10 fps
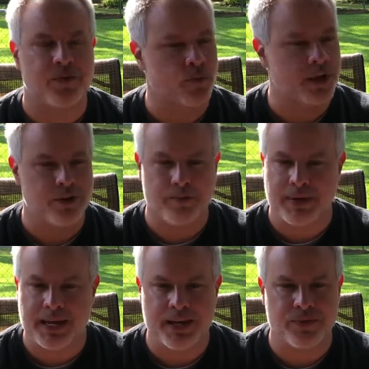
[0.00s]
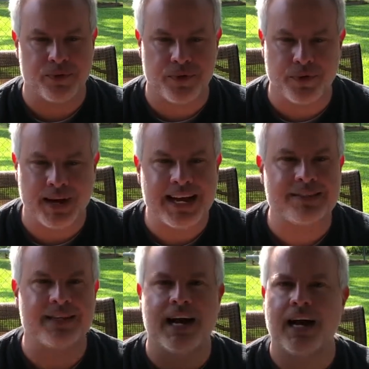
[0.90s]
whether it be through
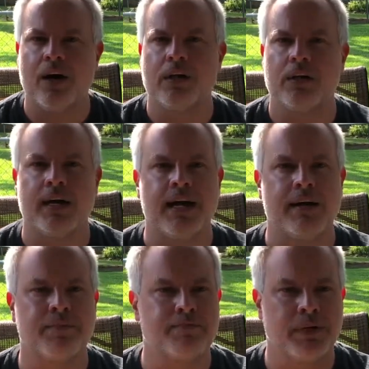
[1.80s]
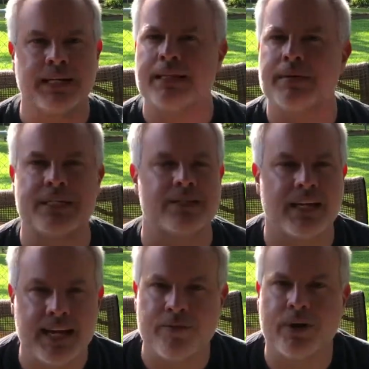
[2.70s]
exile, putting them into
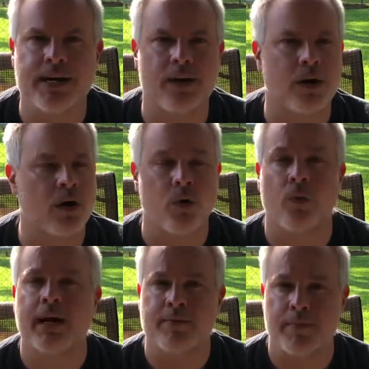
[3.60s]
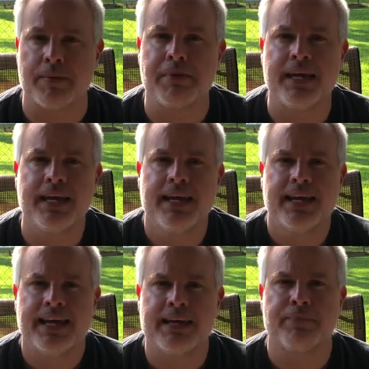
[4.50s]
slavery, or whatever it may be.
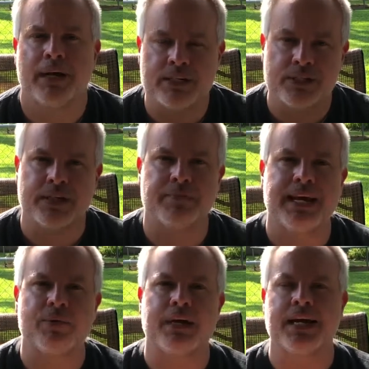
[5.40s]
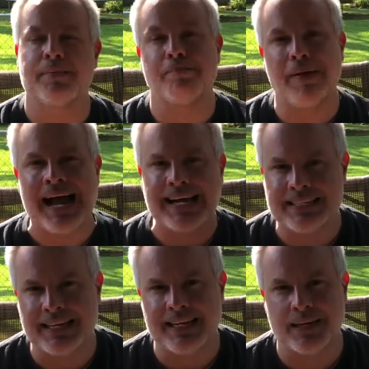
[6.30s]
He punished them. They would come back
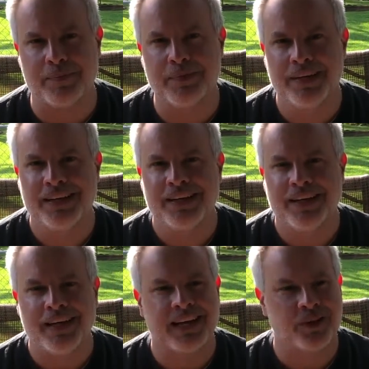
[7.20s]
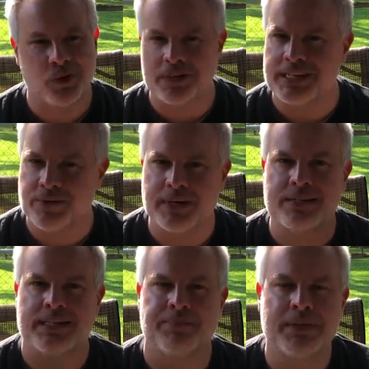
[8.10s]
to him, and of course he would
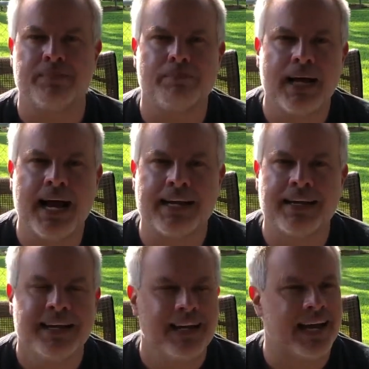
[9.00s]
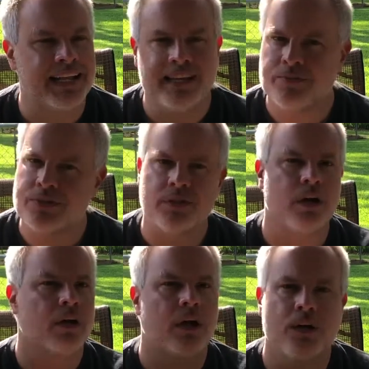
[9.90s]
accept them back, and then it would
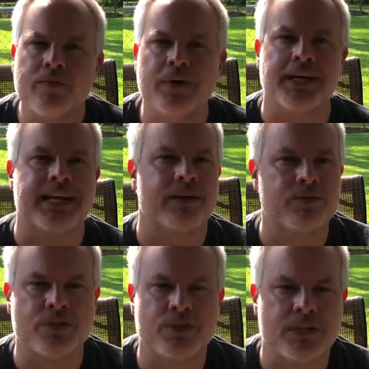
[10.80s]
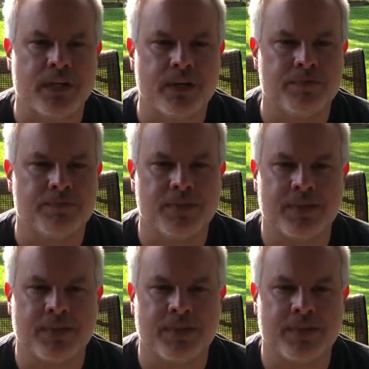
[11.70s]
start all over again. It was just a